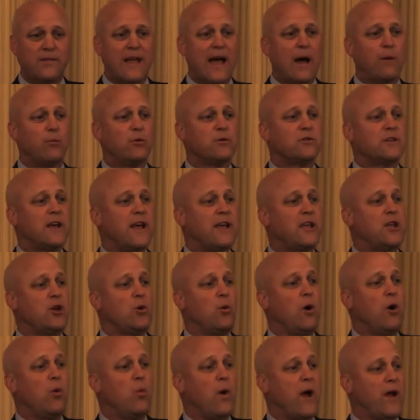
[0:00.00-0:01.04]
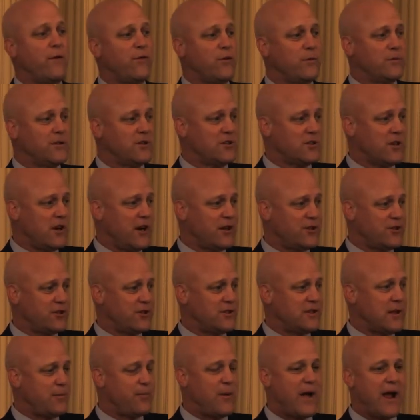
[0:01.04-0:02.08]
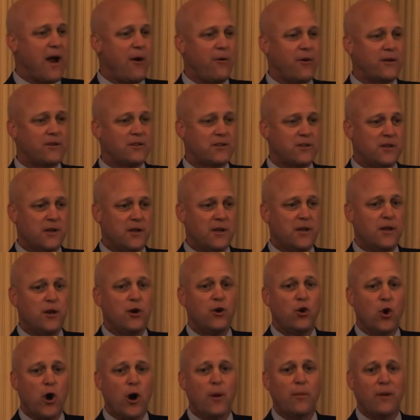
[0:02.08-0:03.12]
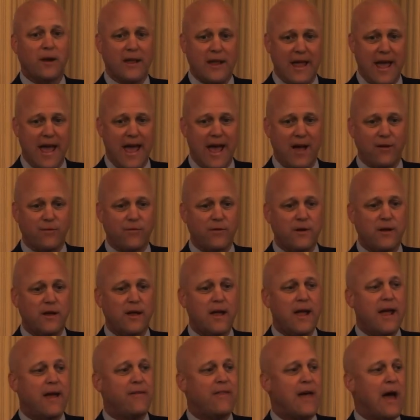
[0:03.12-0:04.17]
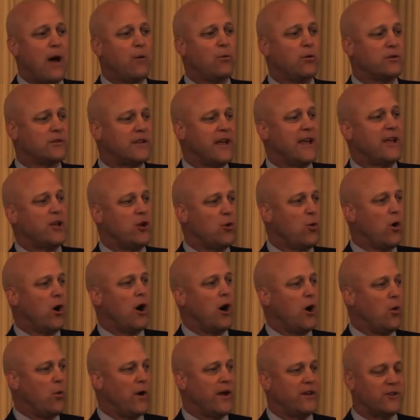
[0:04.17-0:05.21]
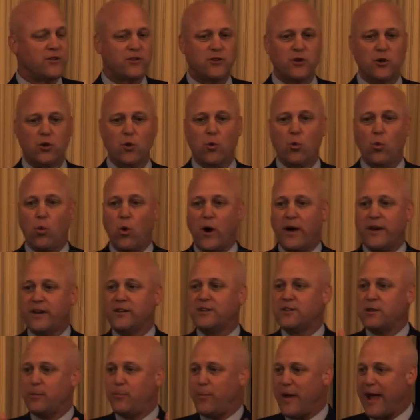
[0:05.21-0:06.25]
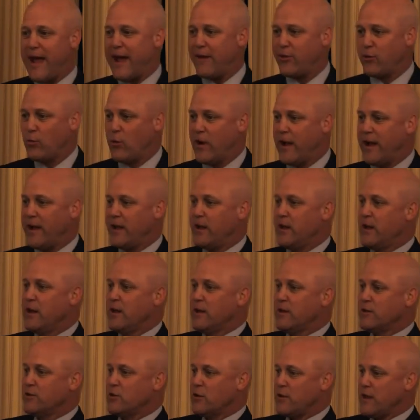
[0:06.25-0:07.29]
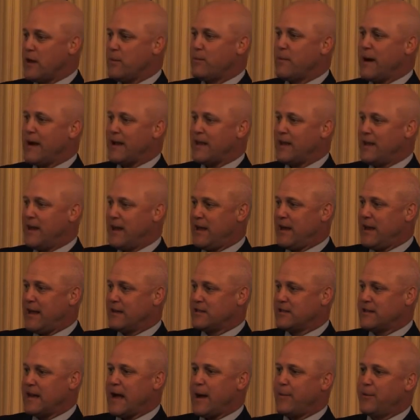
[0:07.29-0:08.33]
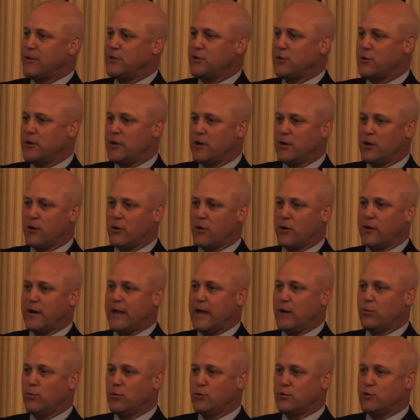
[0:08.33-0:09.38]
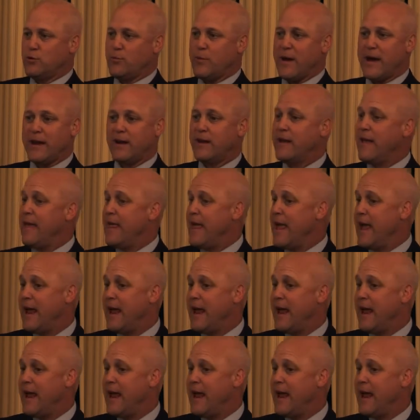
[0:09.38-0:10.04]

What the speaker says: That will take you away from discussions that parents normally have, and that will take you always to what is the pathway so that my kid has an opportunity to learn and will do better.